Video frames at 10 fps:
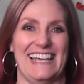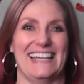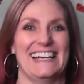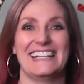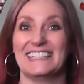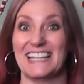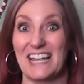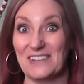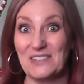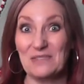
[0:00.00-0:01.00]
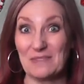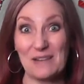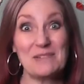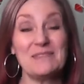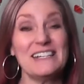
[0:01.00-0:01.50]
a lot of you
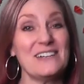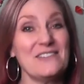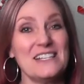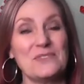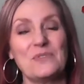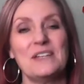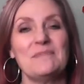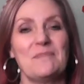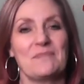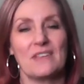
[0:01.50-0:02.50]
probably know this one.